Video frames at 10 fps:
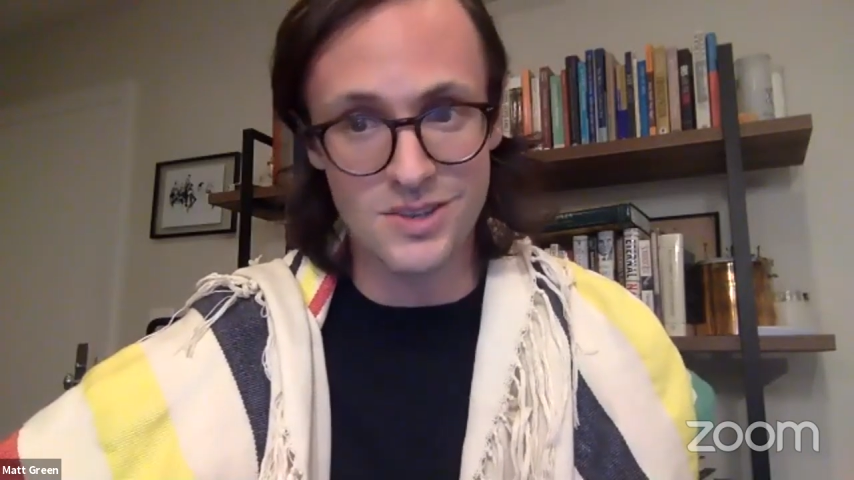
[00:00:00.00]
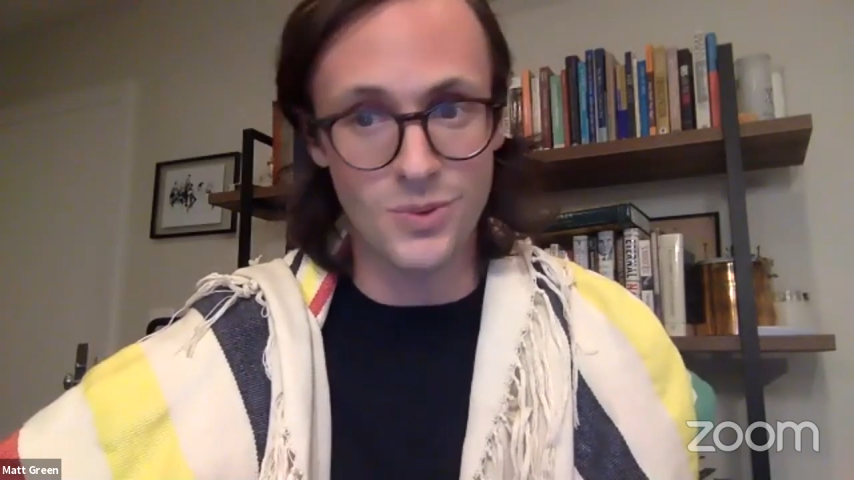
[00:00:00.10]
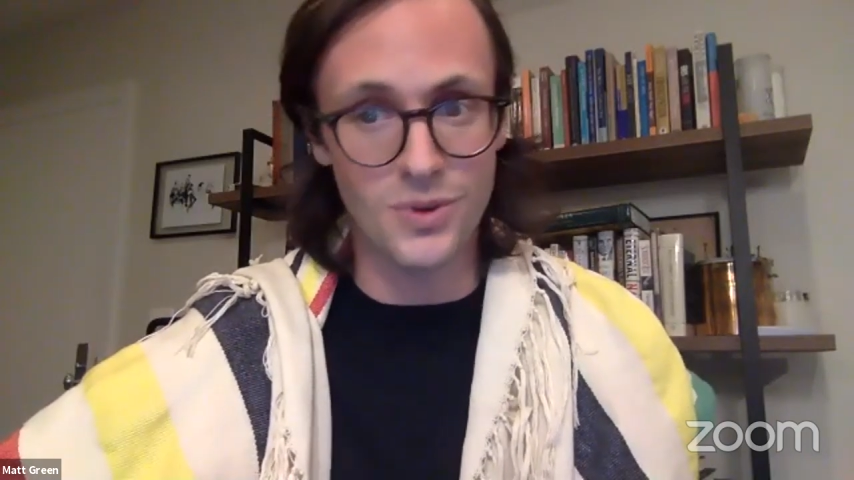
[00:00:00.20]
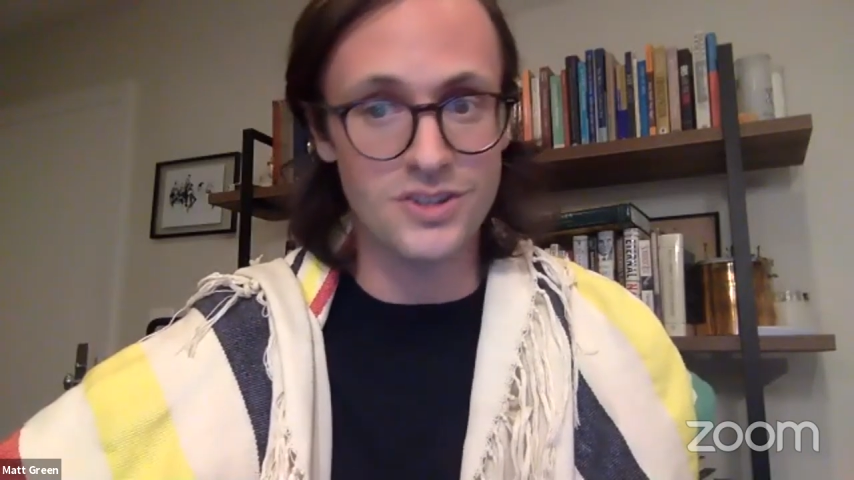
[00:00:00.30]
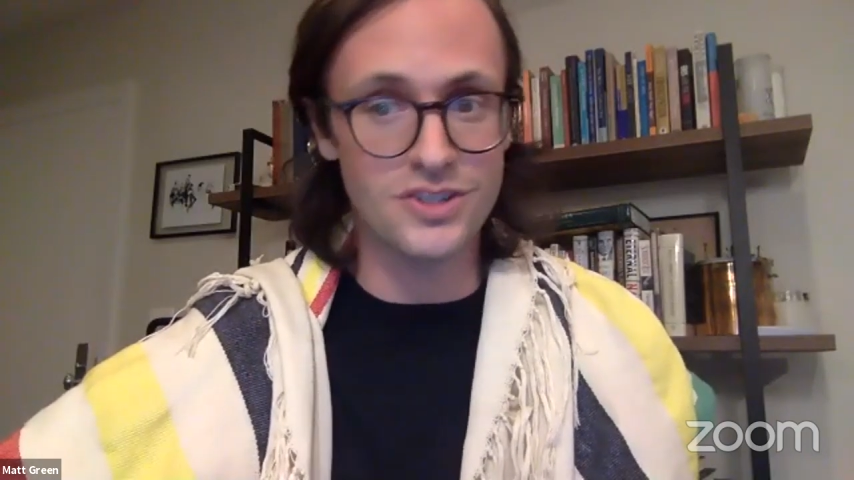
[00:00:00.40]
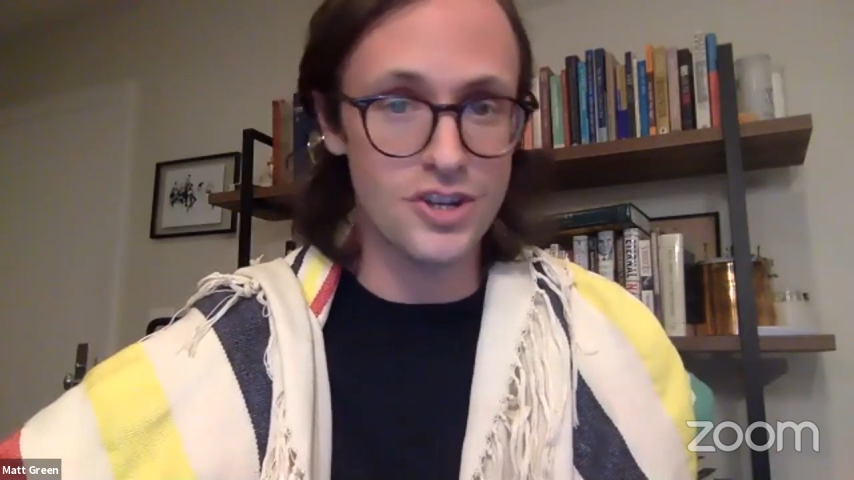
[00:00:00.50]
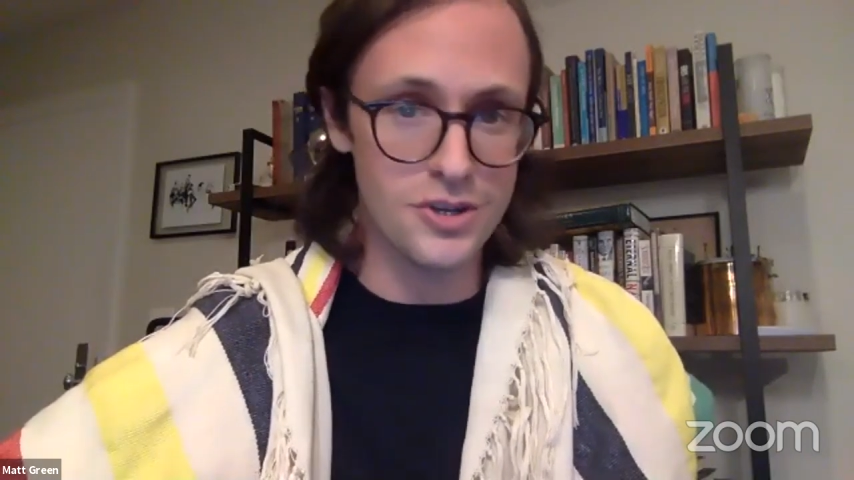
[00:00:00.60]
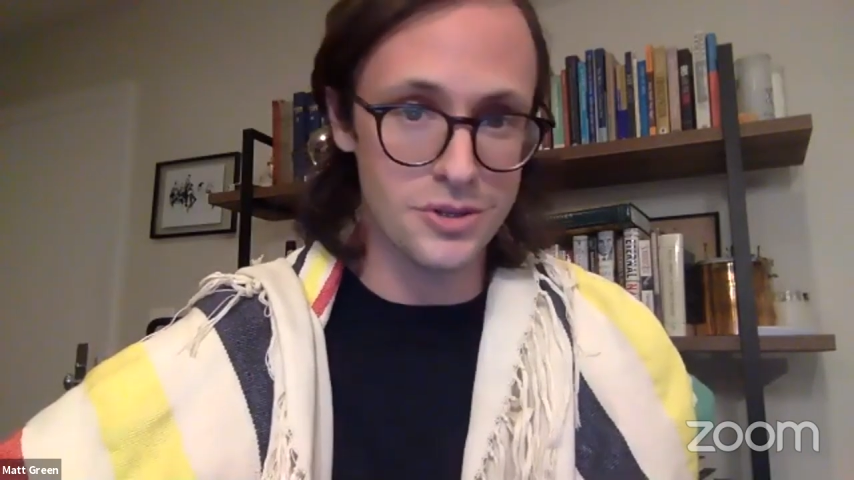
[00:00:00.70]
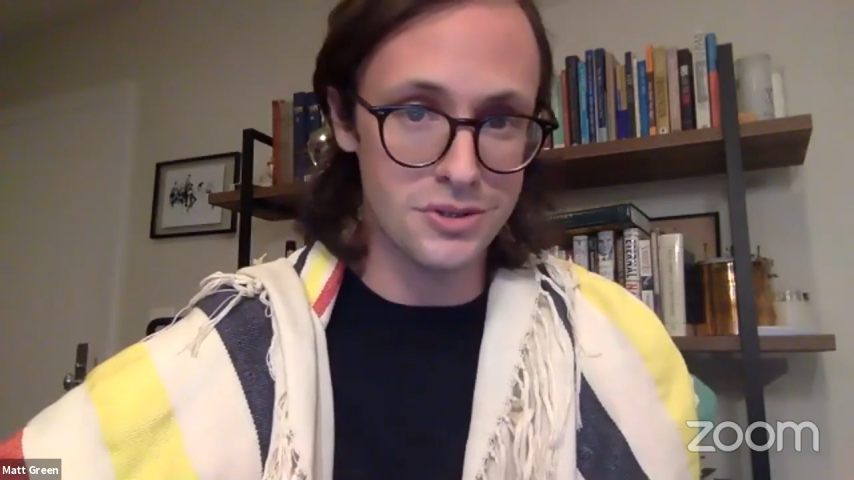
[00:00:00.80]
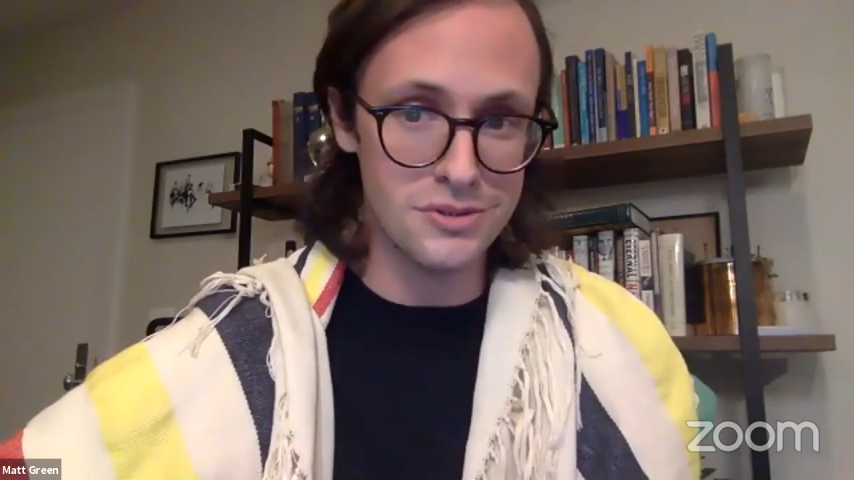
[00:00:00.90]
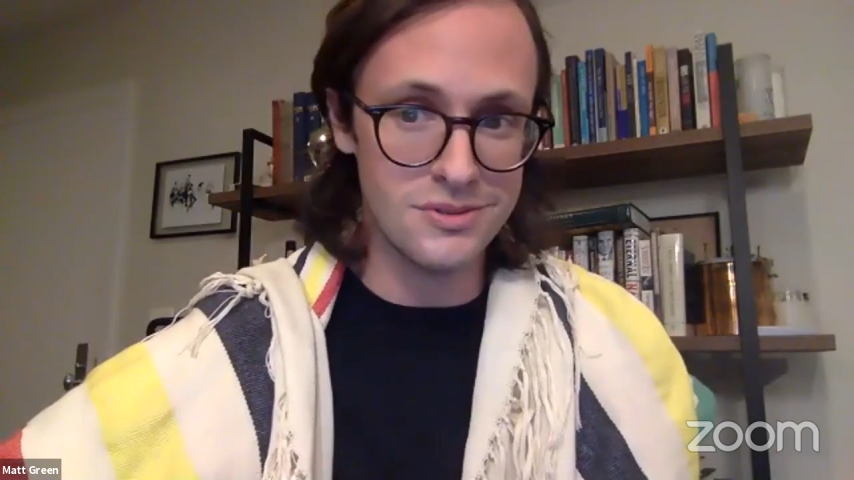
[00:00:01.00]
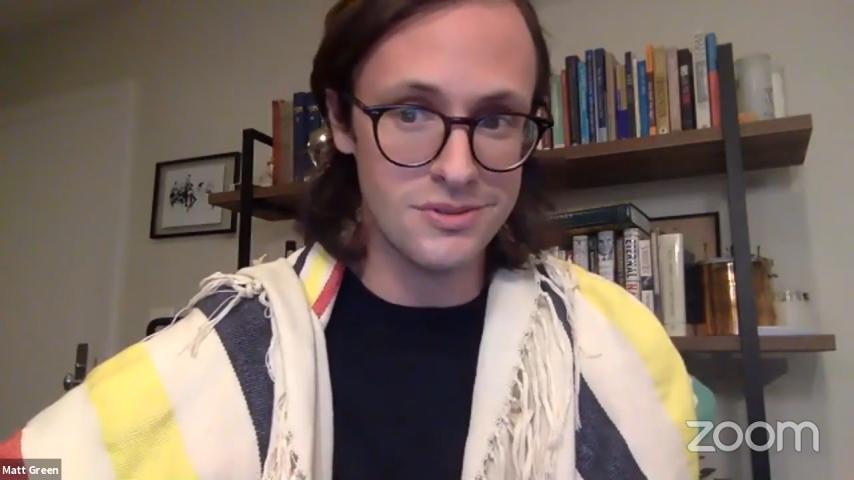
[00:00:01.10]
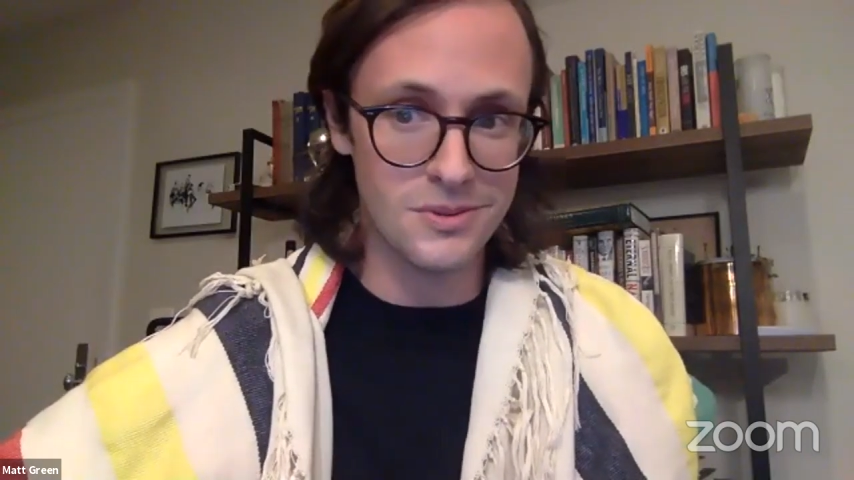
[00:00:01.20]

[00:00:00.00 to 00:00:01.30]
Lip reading: the word Jew,